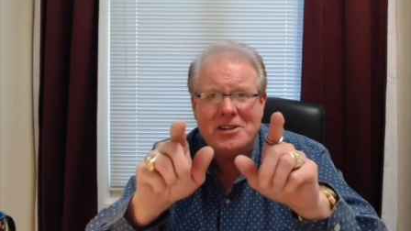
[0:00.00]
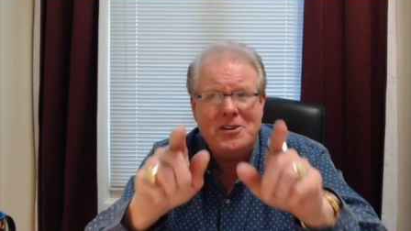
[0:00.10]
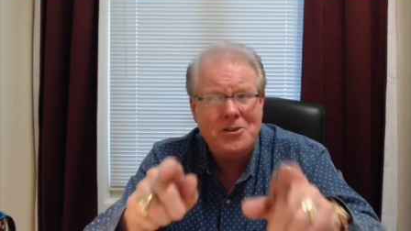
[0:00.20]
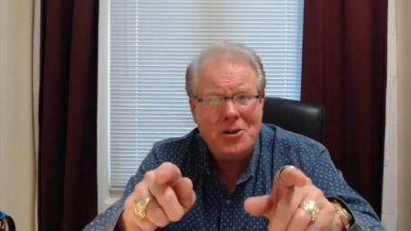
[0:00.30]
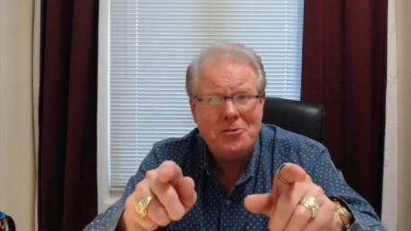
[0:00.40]

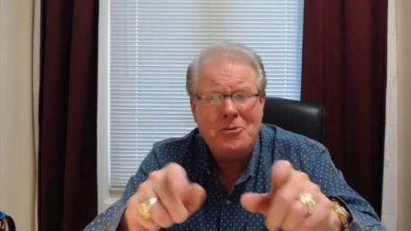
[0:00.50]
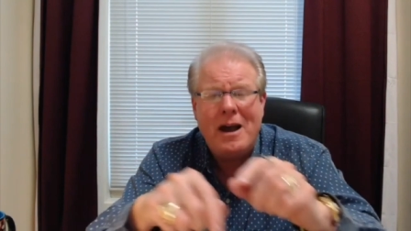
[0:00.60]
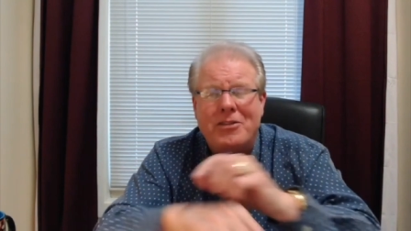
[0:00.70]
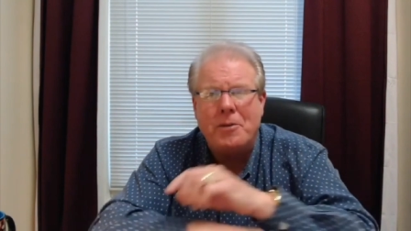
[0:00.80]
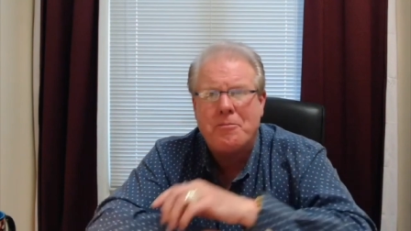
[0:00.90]
you
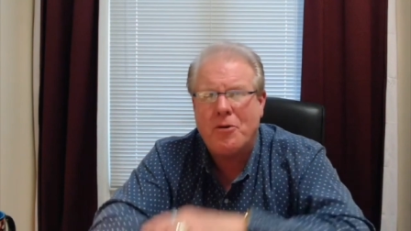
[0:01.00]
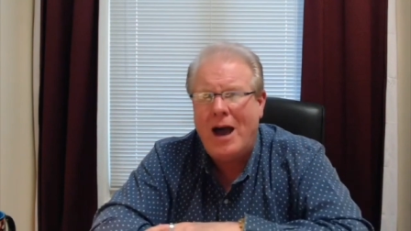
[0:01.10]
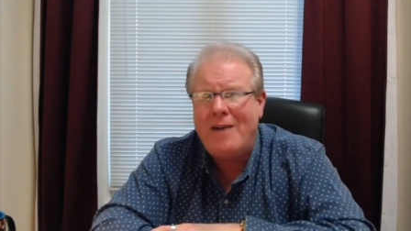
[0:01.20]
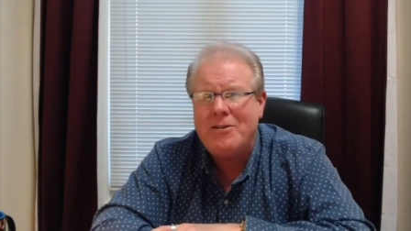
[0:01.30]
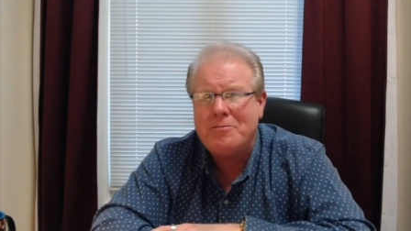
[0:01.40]
at the
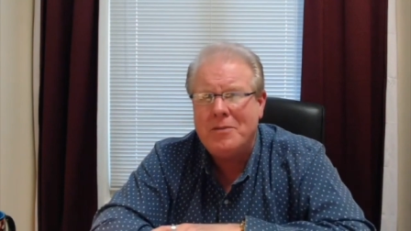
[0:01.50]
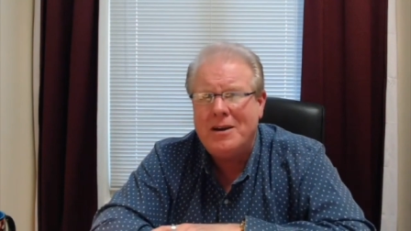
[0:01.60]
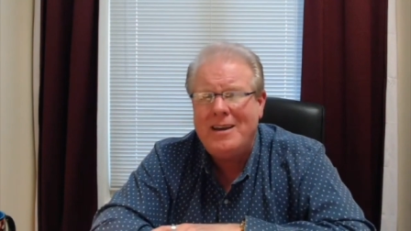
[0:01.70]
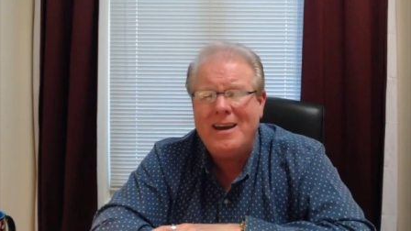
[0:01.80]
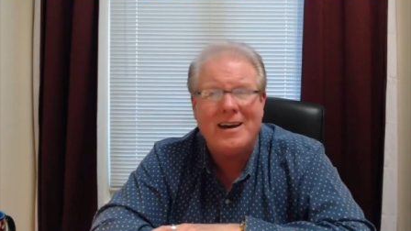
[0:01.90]
Private
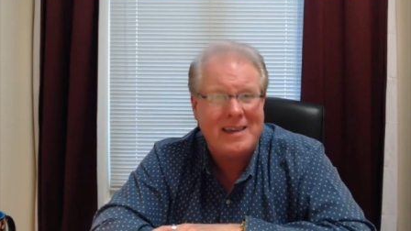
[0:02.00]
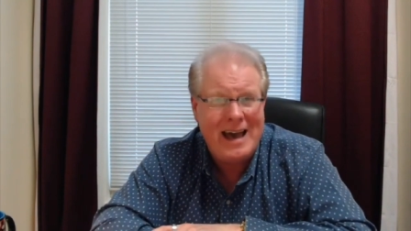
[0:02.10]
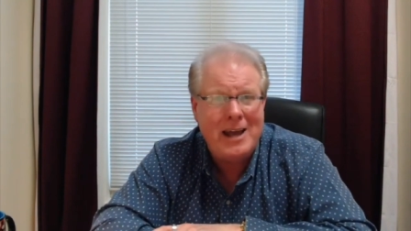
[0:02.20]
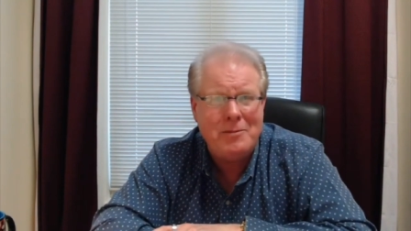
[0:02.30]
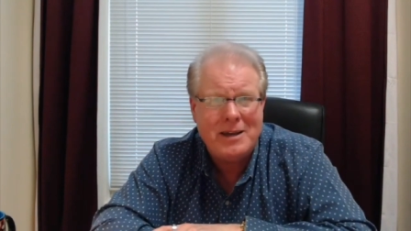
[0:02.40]
Money Academy